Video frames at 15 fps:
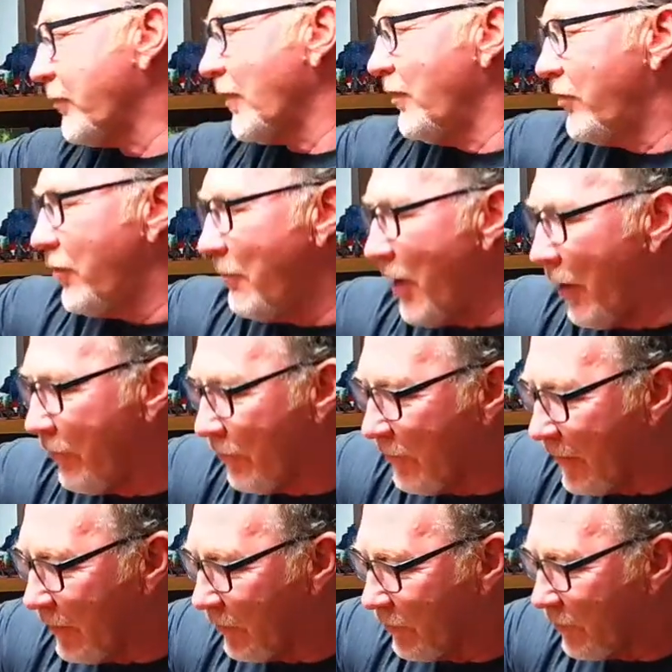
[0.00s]
Some other
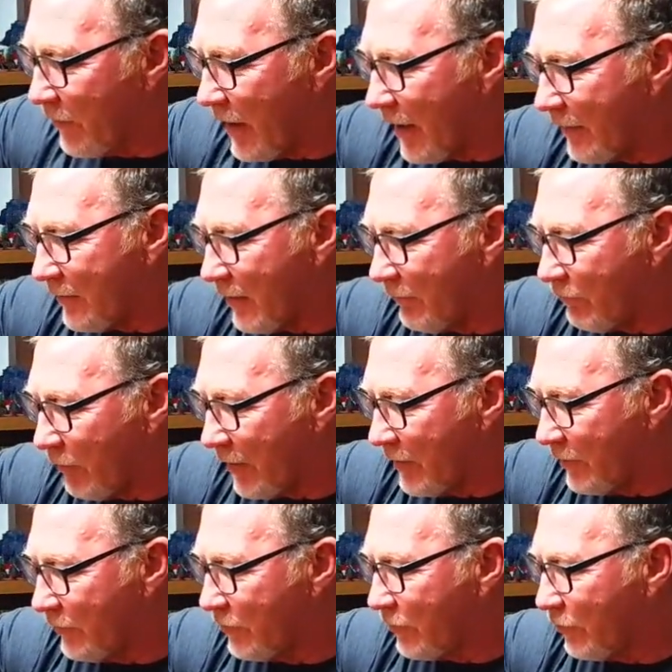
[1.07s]
things that I've run
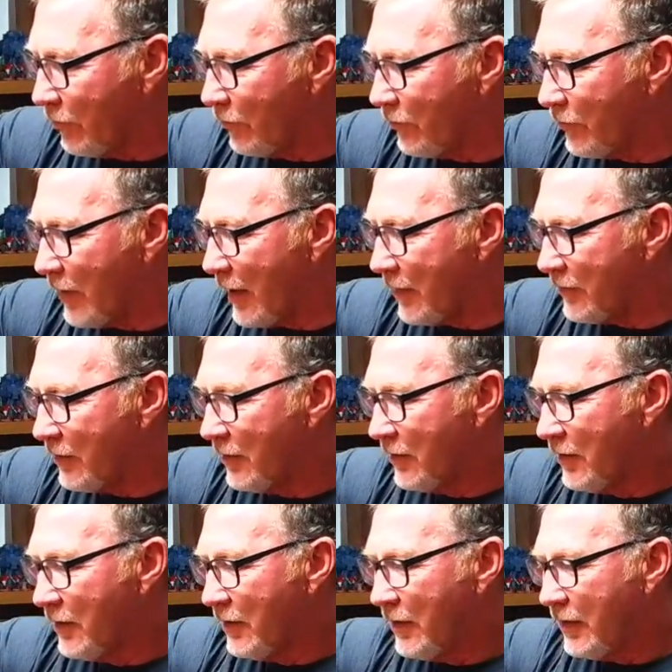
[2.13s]
into is that
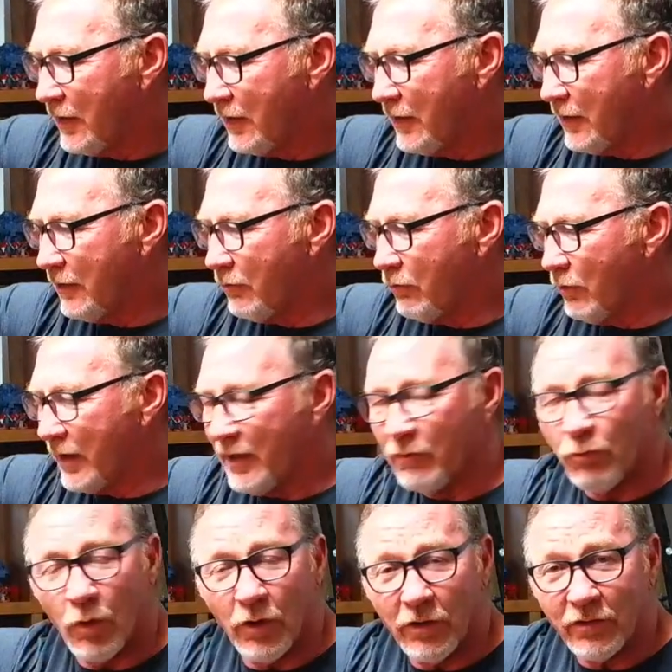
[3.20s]
when it
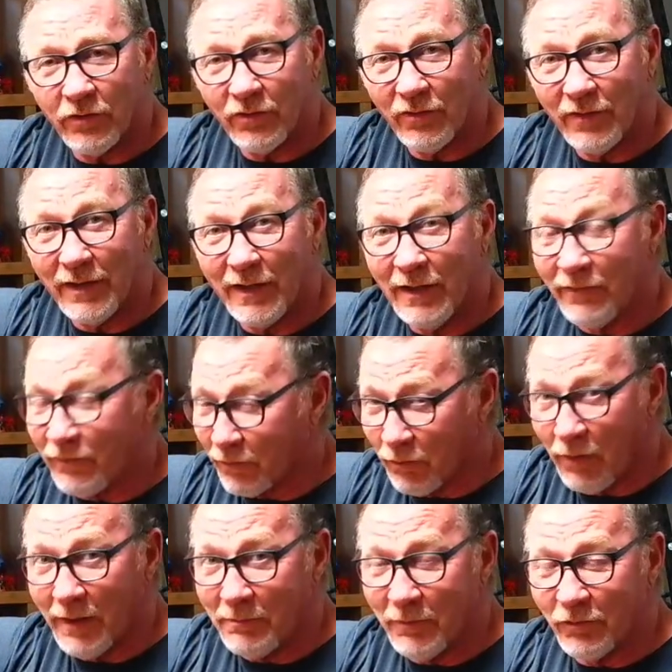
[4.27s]
works, it's a
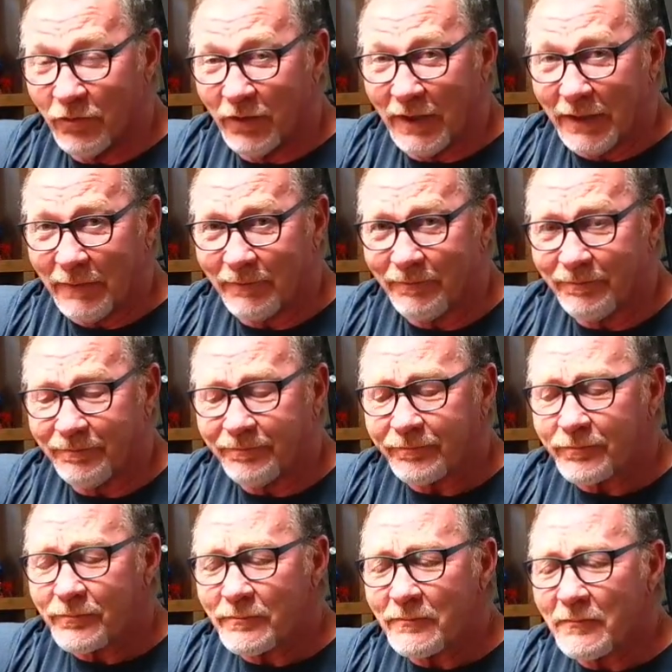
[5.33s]
great machine.
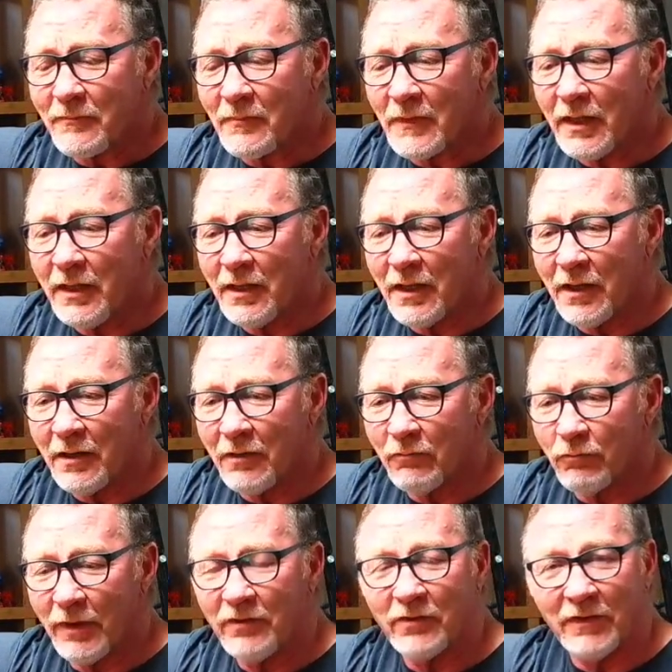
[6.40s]
And
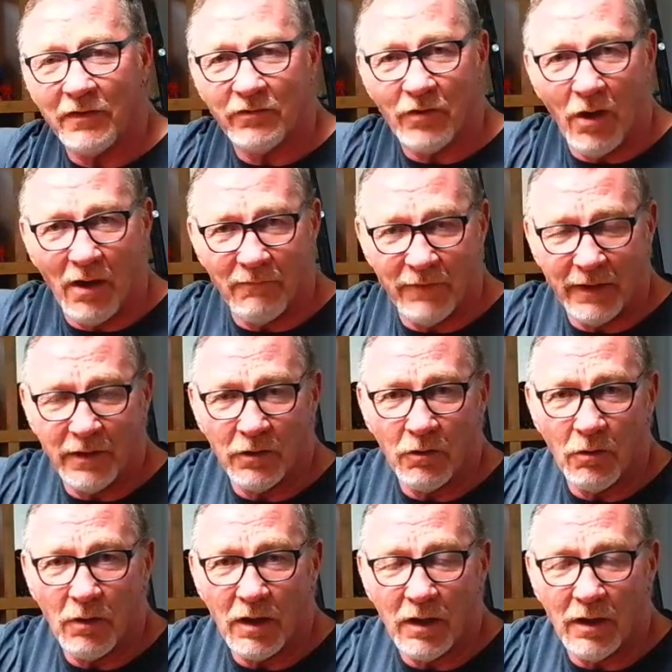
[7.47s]
recently saw a
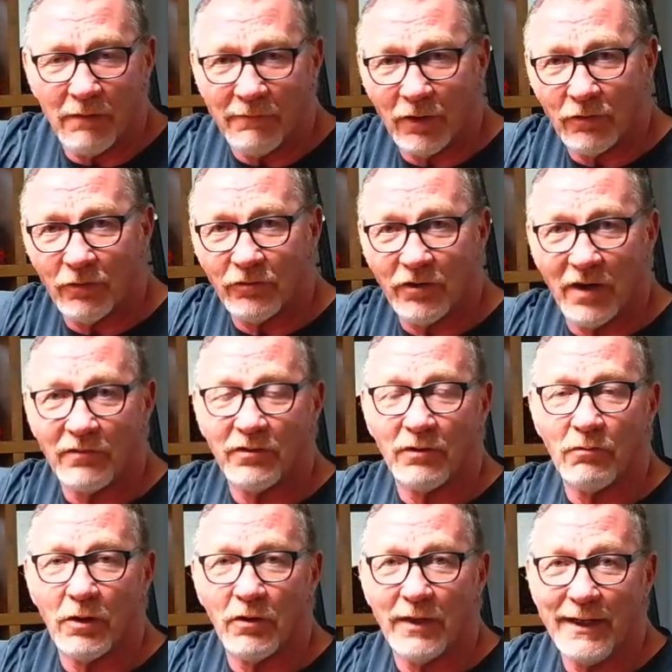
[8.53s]
video of Uncle Jesse
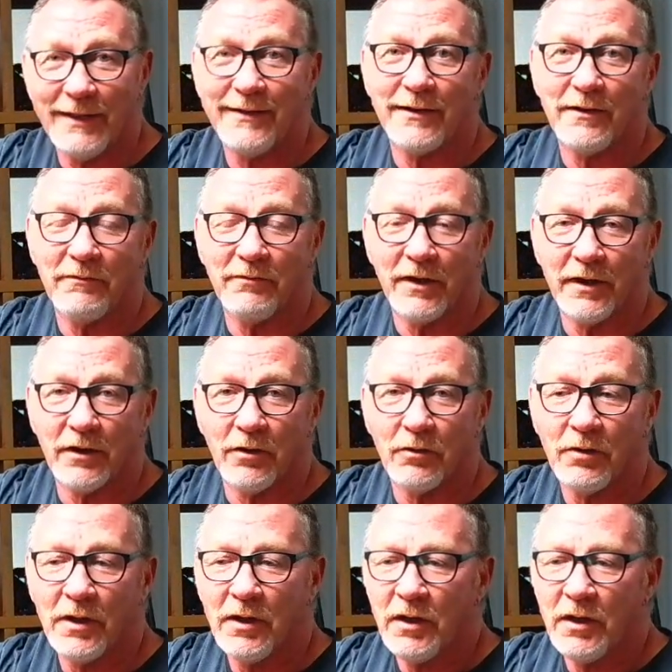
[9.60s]
where he did a video